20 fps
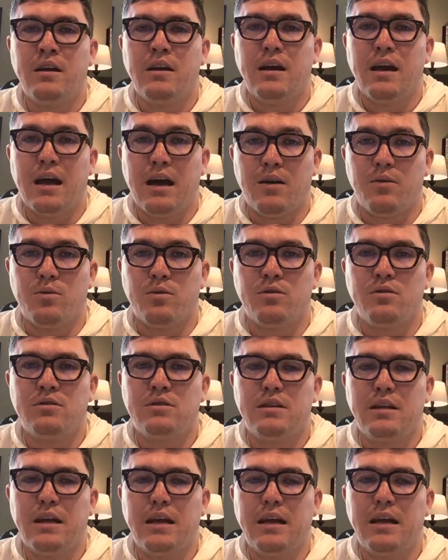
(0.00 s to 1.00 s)

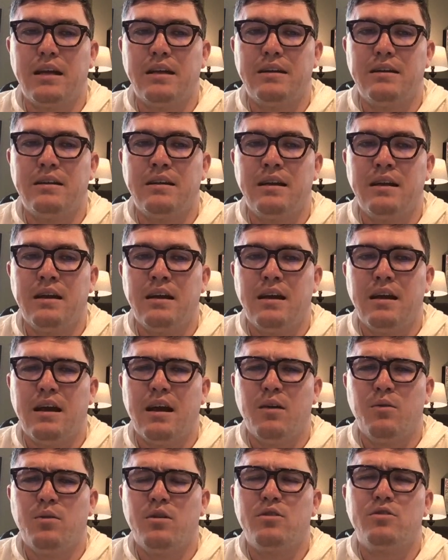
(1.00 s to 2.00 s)
hours, and
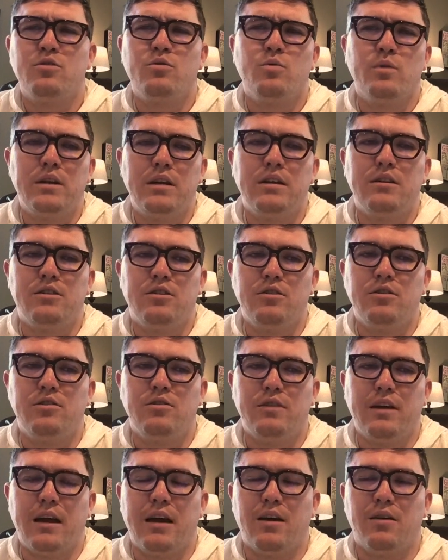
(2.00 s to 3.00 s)
I want to read it to you
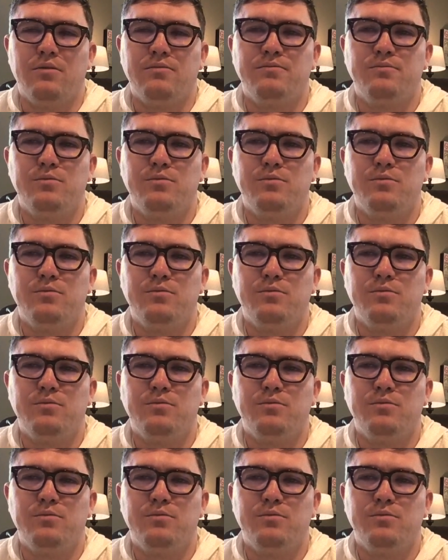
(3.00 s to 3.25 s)
now.